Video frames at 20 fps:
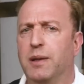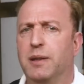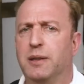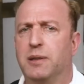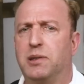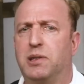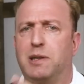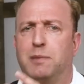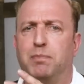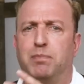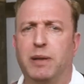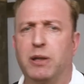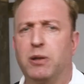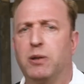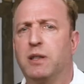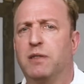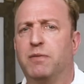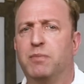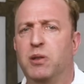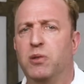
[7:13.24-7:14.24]
a
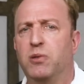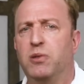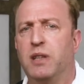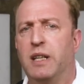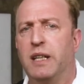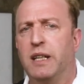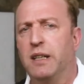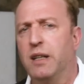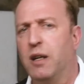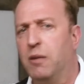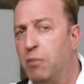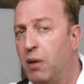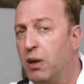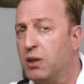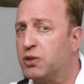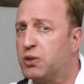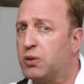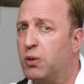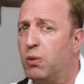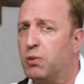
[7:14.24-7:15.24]
spirit of mutiny
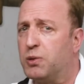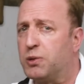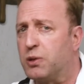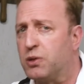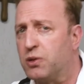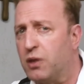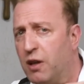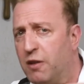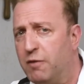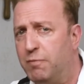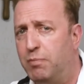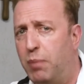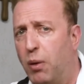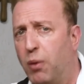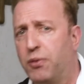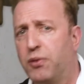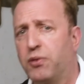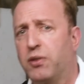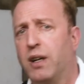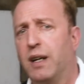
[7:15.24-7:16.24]
among soldiers of
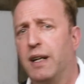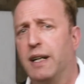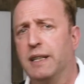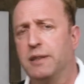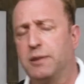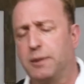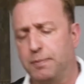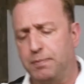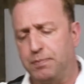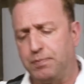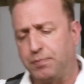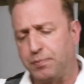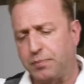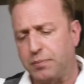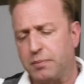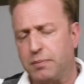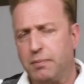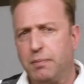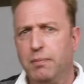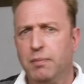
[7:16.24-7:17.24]
both sides.
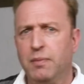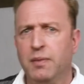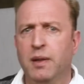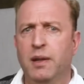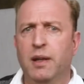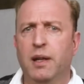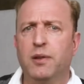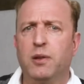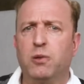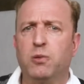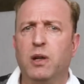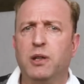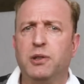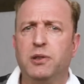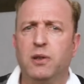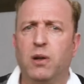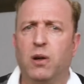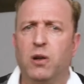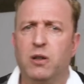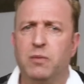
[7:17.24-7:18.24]
In the
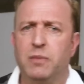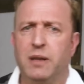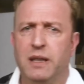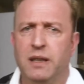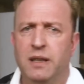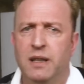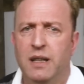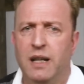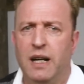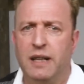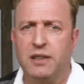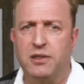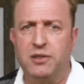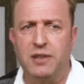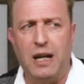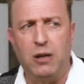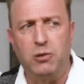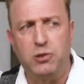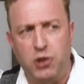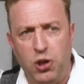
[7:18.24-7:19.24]
Russian army and its
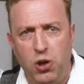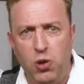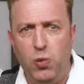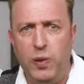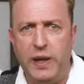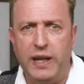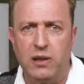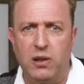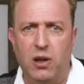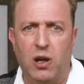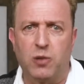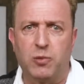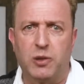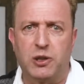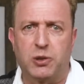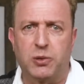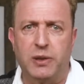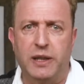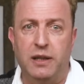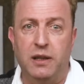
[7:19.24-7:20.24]
now two week long
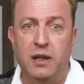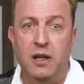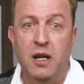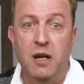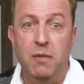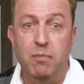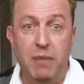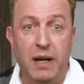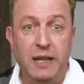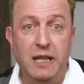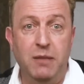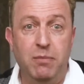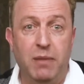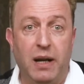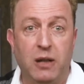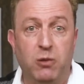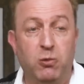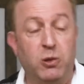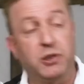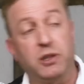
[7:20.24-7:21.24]
retreat, many
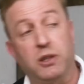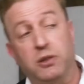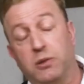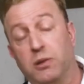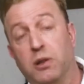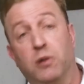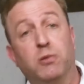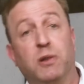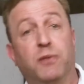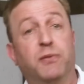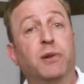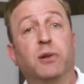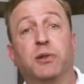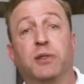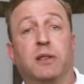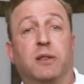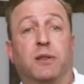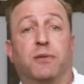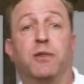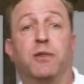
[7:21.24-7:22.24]
men were just refusing to